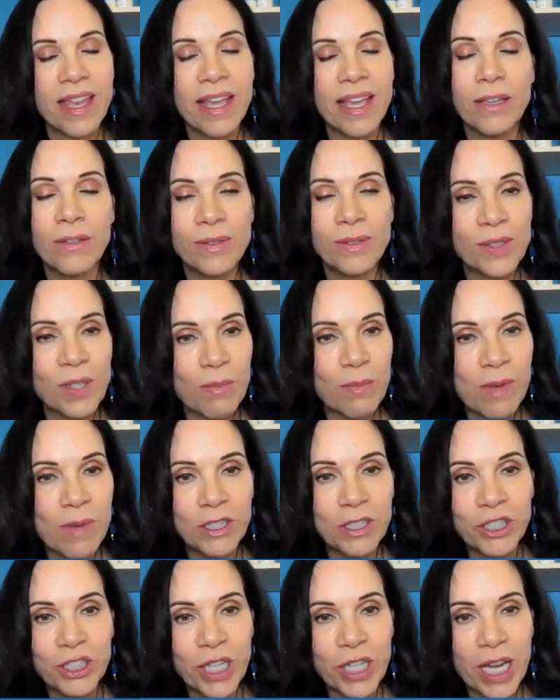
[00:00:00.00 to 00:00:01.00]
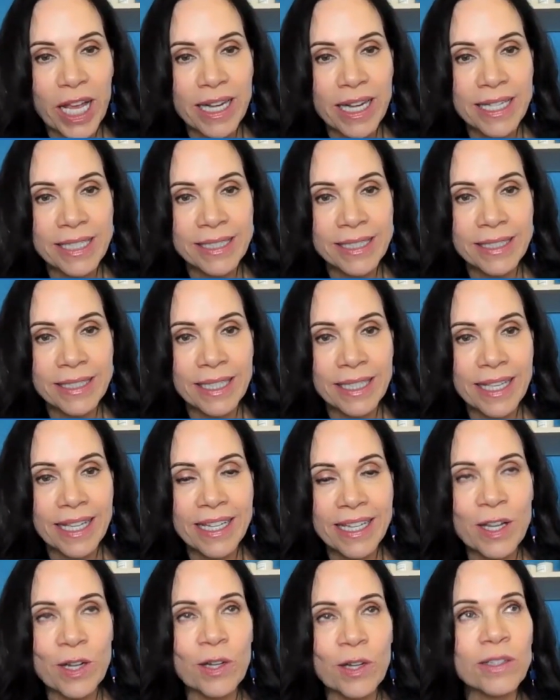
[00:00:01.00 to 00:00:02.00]
Thank you so much, Janice.
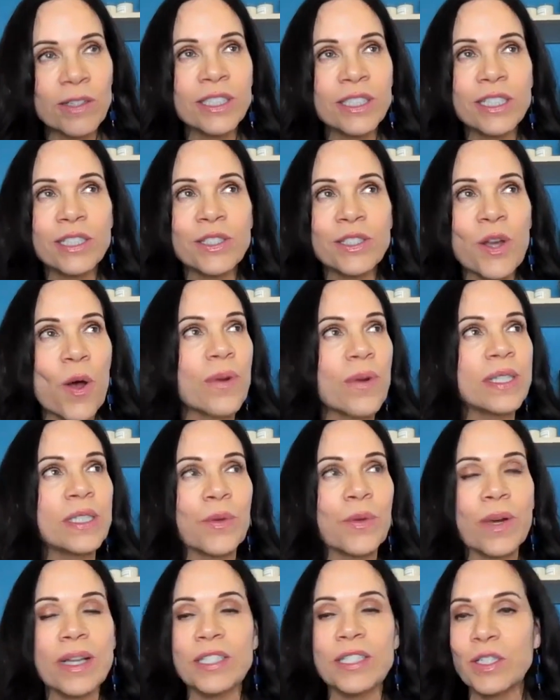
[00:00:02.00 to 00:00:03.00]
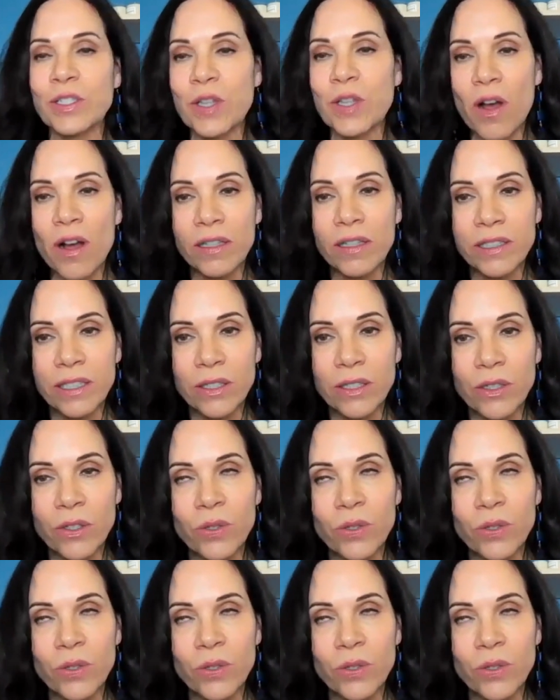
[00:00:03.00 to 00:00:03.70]
You're just always great to talk to.